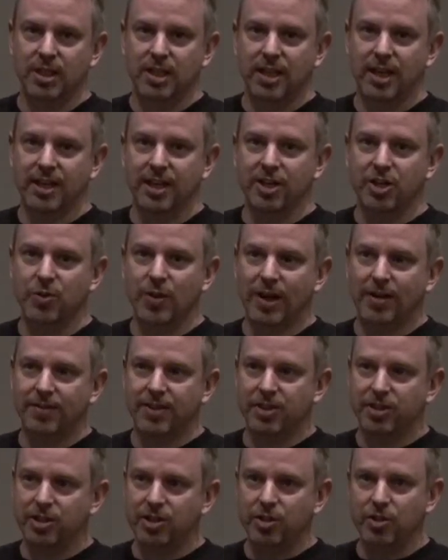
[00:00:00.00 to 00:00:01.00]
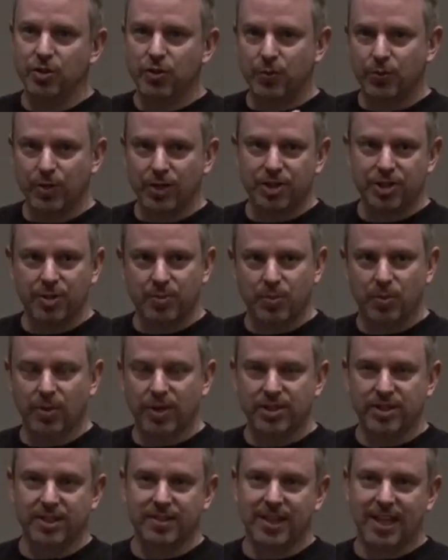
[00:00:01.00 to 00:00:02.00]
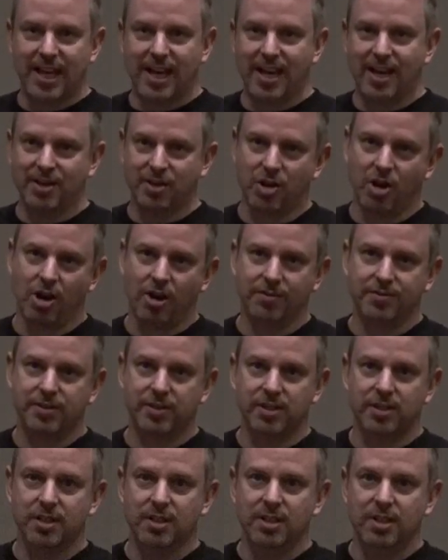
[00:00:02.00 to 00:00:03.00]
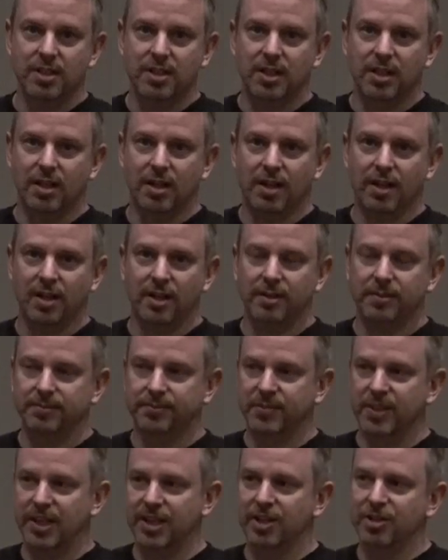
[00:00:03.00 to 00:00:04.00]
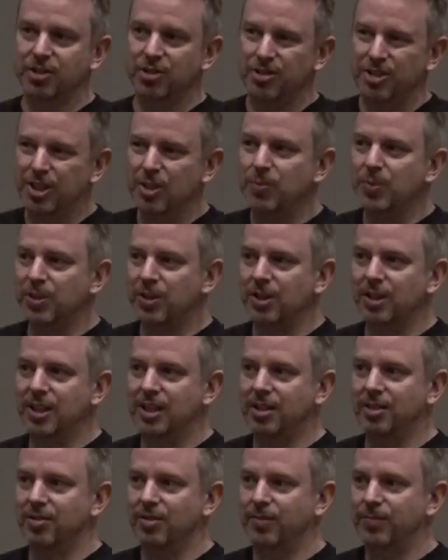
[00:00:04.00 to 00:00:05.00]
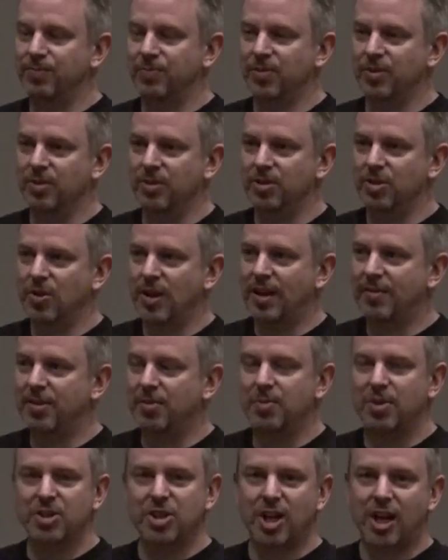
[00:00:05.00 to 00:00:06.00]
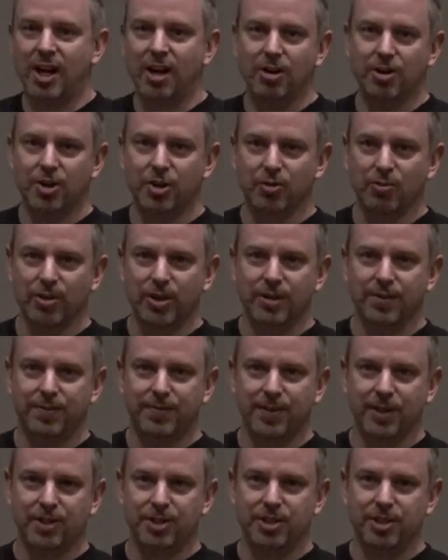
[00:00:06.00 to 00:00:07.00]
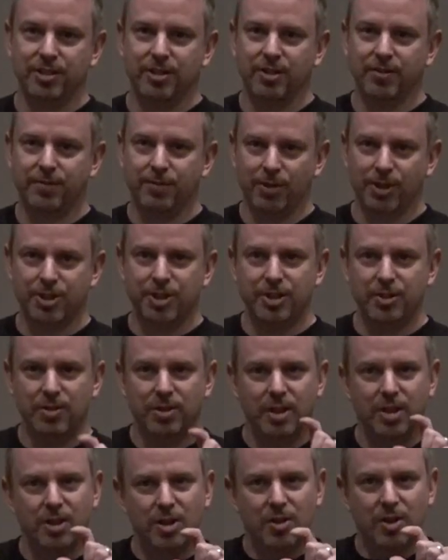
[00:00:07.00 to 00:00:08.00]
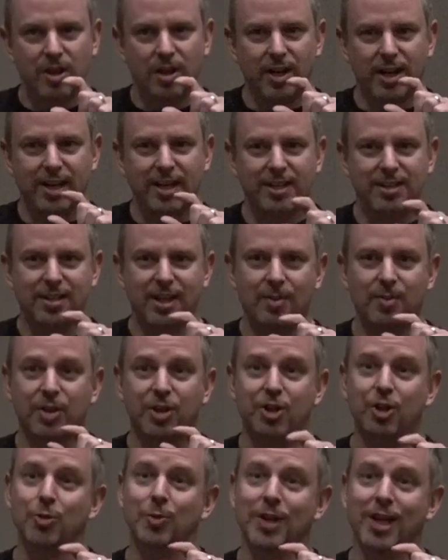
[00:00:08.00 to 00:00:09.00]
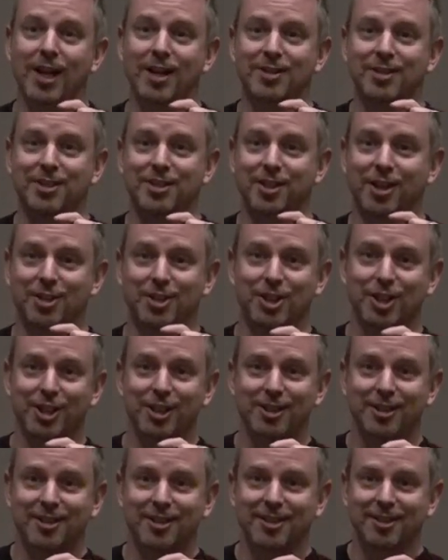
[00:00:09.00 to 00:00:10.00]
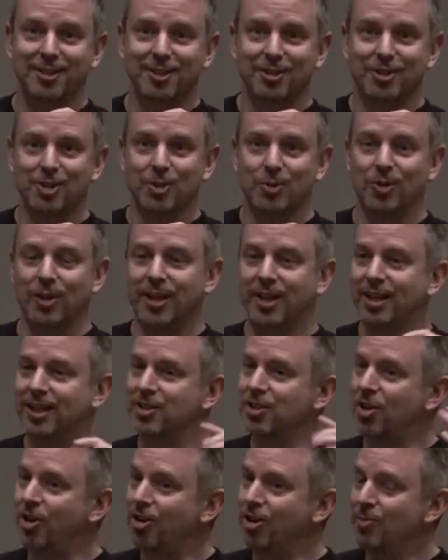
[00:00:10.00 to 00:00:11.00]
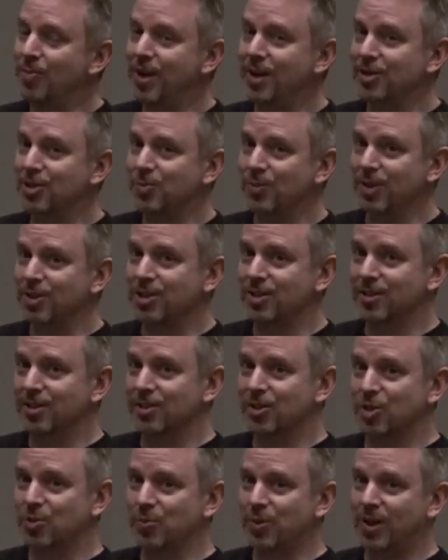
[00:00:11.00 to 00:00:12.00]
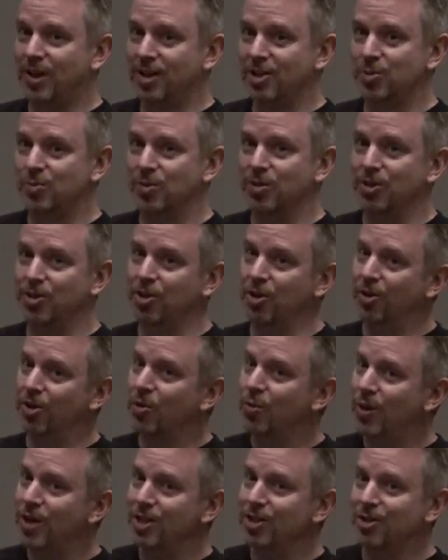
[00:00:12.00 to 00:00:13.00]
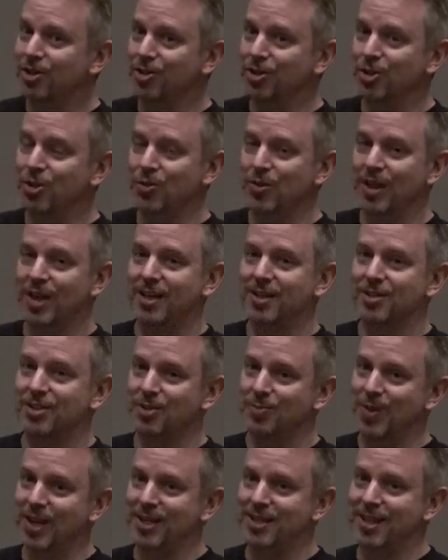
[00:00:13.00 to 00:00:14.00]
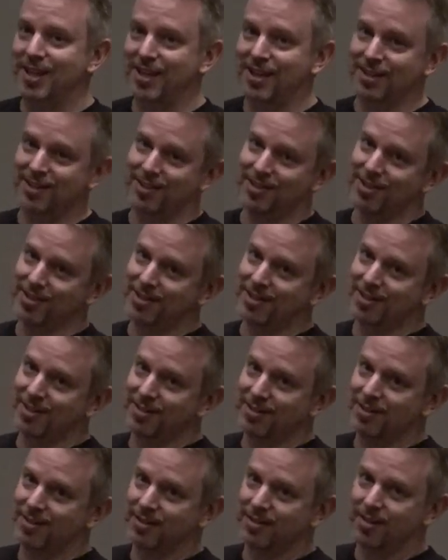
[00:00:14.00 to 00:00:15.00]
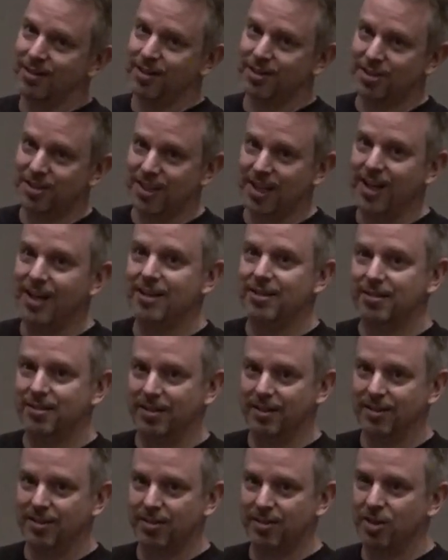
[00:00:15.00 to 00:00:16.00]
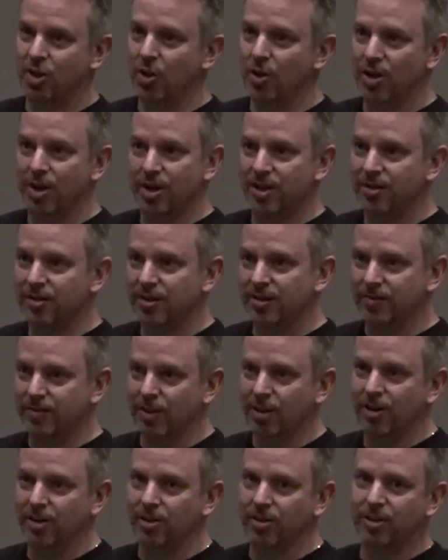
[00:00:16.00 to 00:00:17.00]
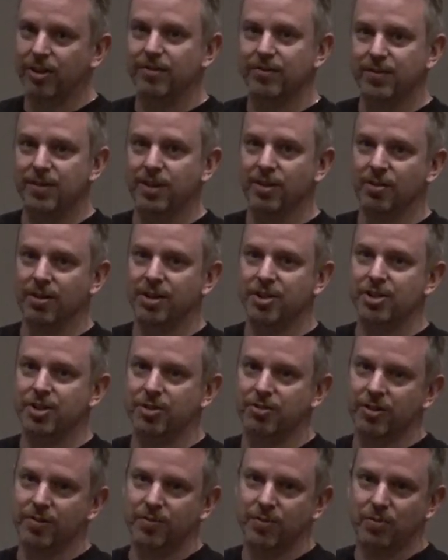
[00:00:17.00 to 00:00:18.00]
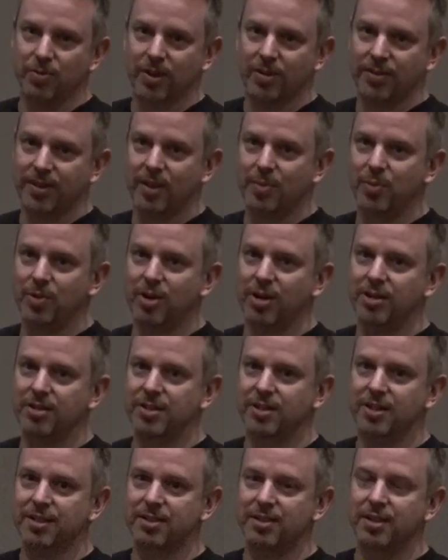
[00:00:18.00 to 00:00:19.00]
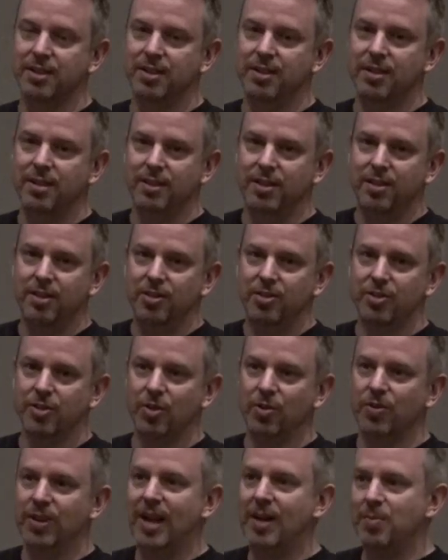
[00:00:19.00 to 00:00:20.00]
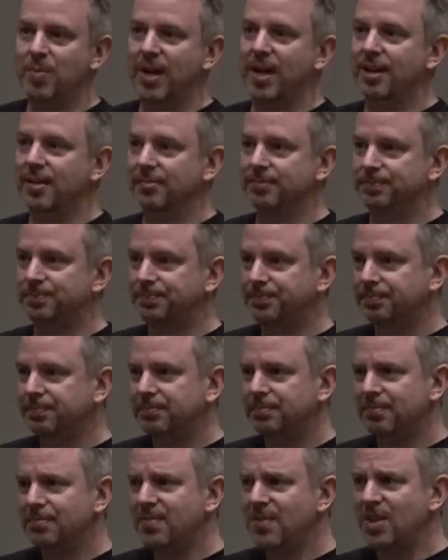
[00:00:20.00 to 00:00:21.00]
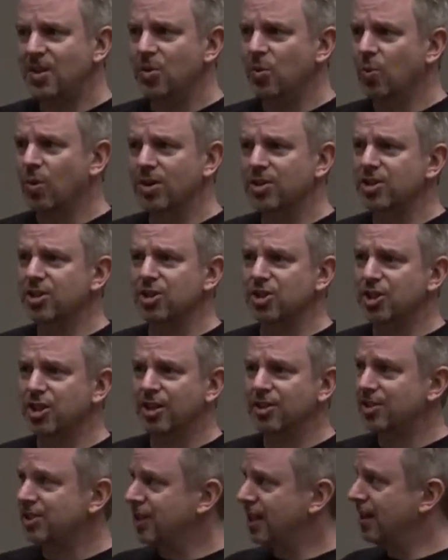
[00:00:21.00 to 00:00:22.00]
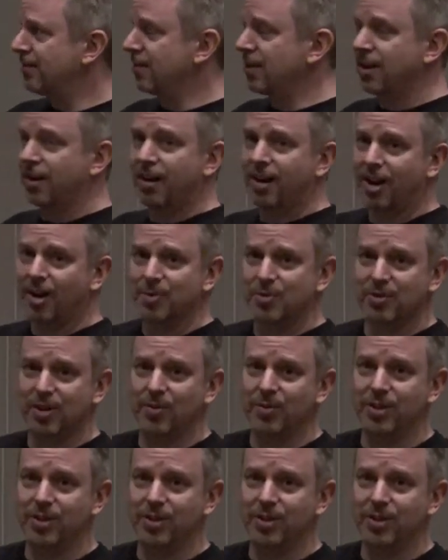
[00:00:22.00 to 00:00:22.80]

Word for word: And then you have these huge friction points at the handoffs. Um, and it, typically, the, you have a much higher degree of fiction, uh, friction uh, anytime a human has to touch it. So we're like, let's automate as much of this as possible. And the only way you can do that is to maintain consistent uh, state and, no, and, and very little configuration drift throughout that process. So that meant it wasn't just dev and ops, right?